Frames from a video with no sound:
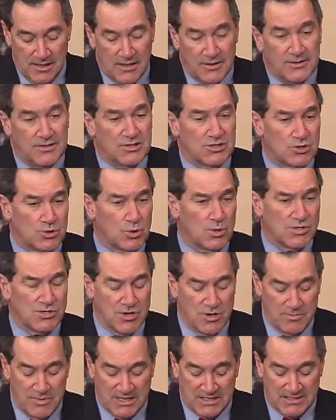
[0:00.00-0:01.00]
This
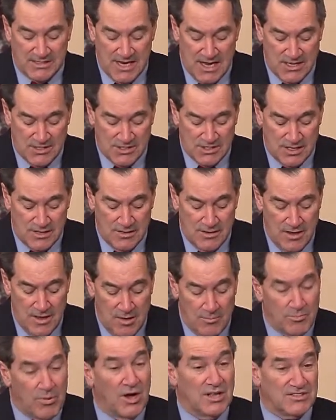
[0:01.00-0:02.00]
short-term extension
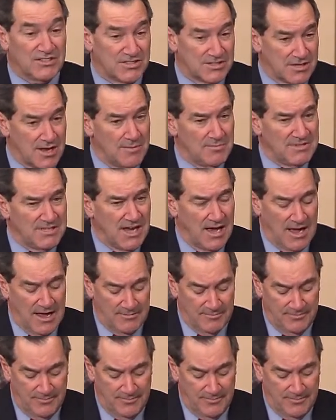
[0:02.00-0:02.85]
bought some time,